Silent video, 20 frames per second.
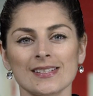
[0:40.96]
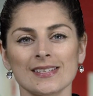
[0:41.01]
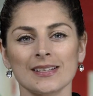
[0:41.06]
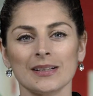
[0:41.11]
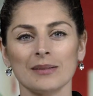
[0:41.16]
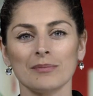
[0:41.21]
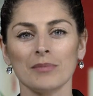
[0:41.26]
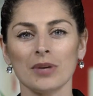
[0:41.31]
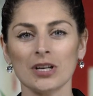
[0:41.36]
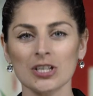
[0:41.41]
still
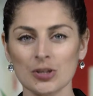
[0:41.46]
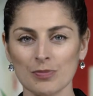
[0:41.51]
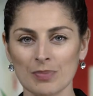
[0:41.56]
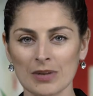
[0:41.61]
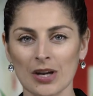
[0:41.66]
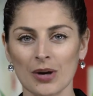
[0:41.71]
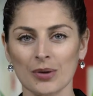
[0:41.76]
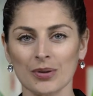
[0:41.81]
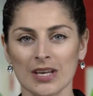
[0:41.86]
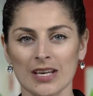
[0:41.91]
much
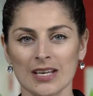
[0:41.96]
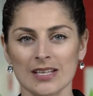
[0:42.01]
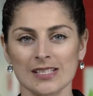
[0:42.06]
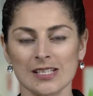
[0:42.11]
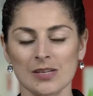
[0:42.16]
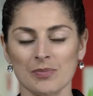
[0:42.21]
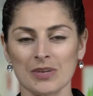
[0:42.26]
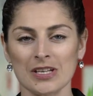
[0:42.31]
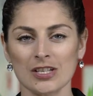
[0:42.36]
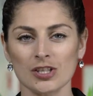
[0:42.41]
below the
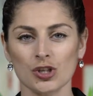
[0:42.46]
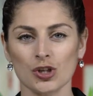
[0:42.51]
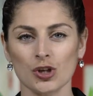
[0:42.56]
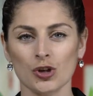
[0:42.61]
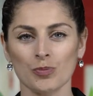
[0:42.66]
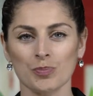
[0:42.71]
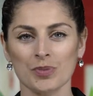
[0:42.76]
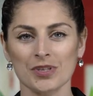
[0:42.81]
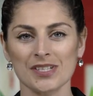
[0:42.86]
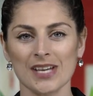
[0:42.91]
ECB's
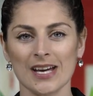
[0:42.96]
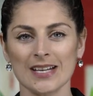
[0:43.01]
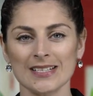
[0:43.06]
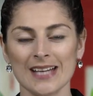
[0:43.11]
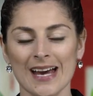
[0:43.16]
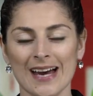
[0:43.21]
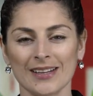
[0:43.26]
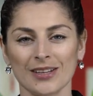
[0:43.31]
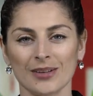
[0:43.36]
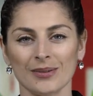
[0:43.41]
2%
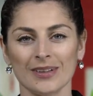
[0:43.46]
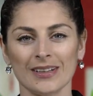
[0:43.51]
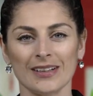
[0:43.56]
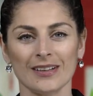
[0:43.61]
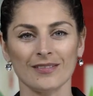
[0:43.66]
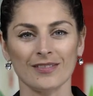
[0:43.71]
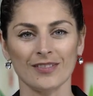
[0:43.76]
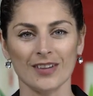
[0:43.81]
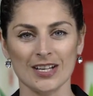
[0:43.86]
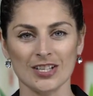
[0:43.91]
annual
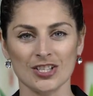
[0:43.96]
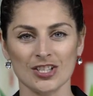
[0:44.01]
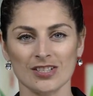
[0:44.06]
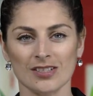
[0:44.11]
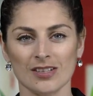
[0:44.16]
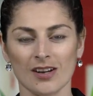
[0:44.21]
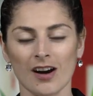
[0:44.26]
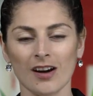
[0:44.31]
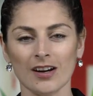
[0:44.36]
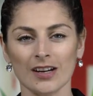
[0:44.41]
inflation
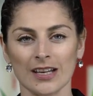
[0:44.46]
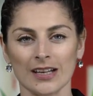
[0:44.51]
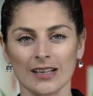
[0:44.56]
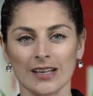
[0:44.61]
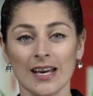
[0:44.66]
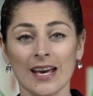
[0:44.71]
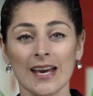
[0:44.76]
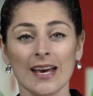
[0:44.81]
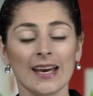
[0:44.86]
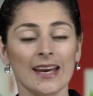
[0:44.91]
target.
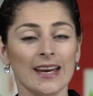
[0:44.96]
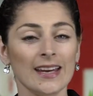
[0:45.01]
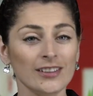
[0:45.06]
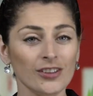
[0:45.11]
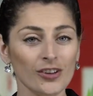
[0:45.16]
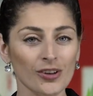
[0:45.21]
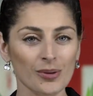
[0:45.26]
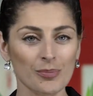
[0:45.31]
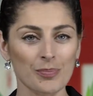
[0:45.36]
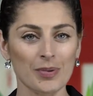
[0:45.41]
In
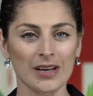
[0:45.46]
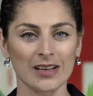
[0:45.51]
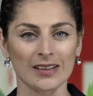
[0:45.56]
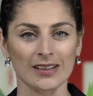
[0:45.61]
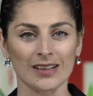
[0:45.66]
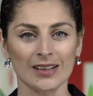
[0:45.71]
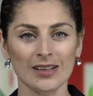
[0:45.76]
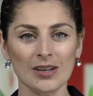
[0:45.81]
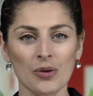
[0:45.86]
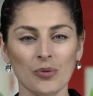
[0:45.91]
your
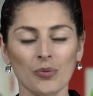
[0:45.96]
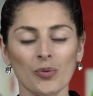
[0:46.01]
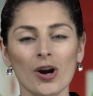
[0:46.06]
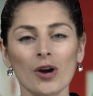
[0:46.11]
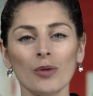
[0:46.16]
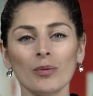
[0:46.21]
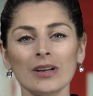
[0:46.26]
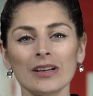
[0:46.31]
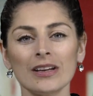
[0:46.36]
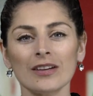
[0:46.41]
opinion, where
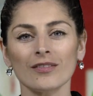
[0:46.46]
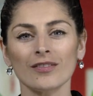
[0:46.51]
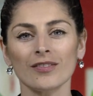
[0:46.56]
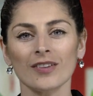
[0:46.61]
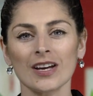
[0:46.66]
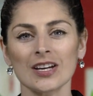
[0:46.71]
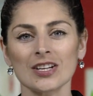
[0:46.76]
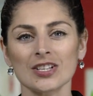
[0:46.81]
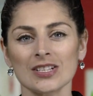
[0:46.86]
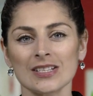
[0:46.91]
will
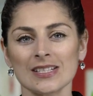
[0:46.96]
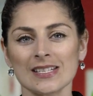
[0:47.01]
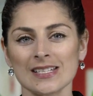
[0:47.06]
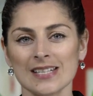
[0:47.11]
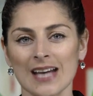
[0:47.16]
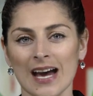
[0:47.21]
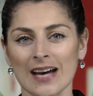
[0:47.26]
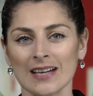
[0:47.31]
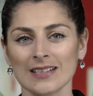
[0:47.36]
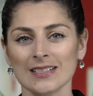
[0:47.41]
inflation
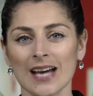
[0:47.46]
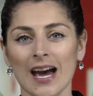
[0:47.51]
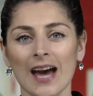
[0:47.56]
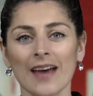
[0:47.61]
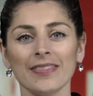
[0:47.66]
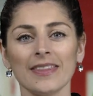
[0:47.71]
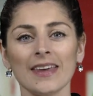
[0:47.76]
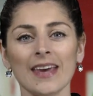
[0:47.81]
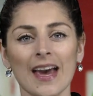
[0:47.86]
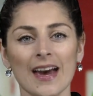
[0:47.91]
stand
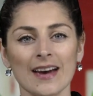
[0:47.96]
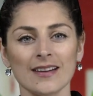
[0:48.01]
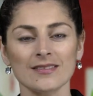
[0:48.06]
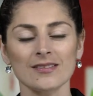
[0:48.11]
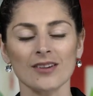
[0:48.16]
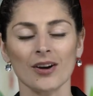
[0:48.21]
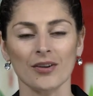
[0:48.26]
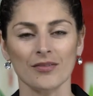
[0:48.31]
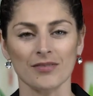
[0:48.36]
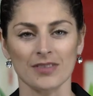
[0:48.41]
at the end
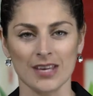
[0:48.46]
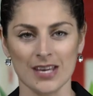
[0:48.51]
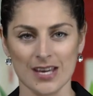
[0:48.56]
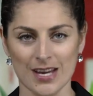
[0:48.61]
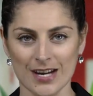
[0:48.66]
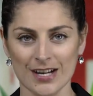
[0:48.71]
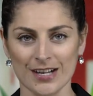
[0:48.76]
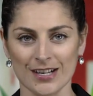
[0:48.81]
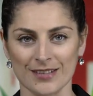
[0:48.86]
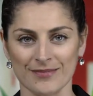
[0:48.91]
of the
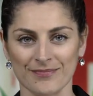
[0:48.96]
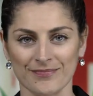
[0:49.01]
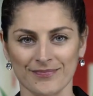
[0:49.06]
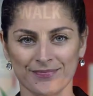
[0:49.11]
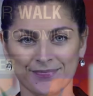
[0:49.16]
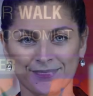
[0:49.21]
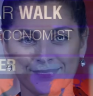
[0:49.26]
year?